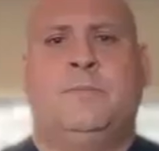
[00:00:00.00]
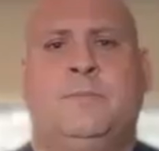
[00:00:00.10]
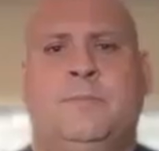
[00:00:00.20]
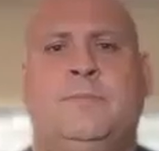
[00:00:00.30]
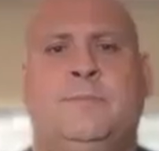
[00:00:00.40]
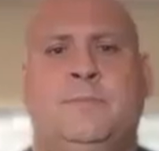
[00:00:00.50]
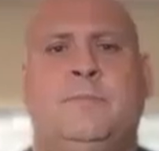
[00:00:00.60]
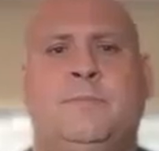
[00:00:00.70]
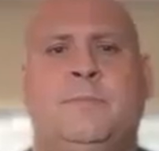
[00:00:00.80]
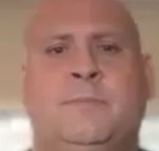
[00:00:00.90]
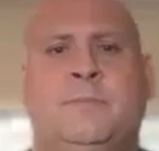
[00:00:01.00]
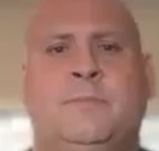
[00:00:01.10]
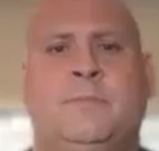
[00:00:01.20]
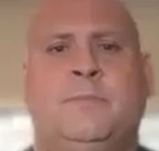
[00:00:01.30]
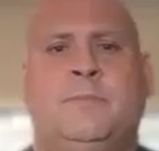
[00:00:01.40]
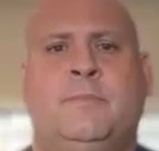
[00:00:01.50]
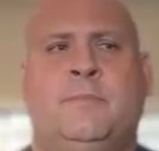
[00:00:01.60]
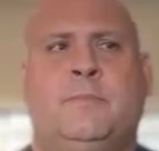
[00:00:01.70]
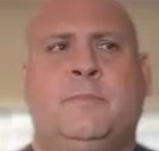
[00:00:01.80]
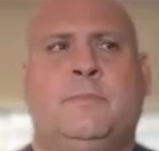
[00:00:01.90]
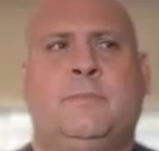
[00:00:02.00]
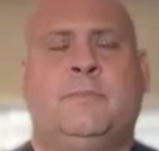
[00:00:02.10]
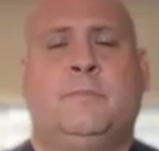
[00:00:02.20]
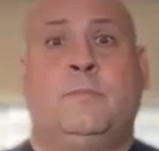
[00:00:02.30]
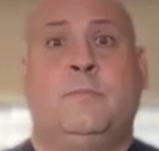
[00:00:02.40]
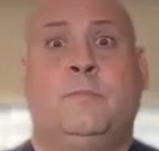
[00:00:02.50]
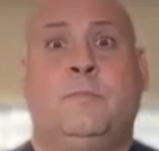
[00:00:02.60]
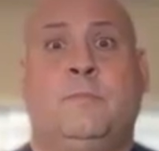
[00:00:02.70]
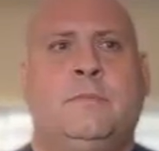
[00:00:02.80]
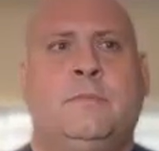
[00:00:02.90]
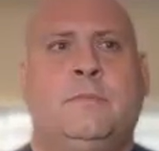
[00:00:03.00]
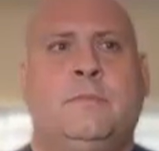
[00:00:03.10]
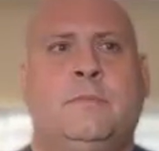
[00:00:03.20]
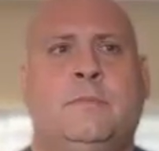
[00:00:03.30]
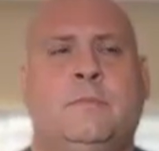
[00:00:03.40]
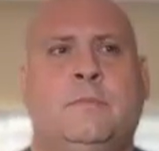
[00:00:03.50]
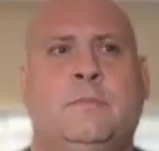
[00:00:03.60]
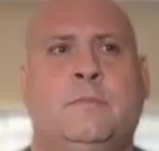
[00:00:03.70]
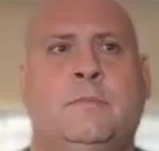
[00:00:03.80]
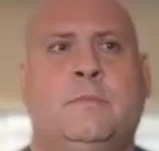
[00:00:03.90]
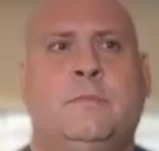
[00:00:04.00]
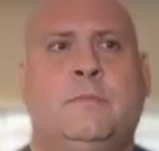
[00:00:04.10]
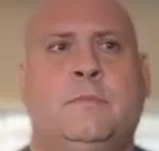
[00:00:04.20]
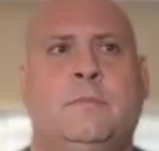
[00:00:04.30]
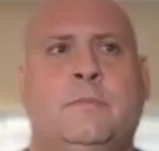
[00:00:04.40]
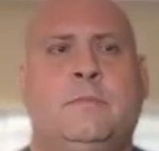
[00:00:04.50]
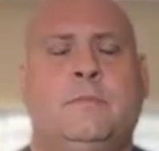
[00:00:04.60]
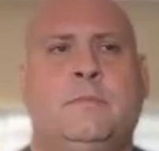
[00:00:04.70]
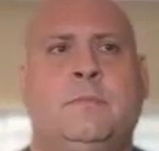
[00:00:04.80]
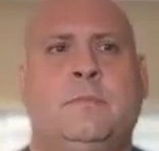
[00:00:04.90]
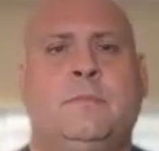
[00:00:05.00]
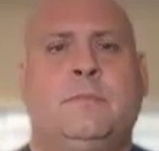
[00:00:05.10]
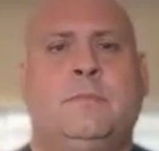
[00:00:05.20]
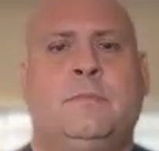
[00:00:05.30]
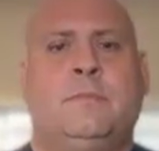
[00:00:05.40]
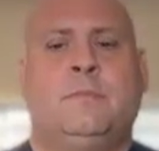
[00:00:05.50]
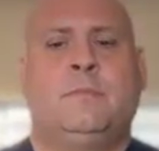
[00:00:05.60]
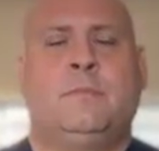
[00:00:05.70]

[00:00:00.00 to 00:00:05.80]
(silent)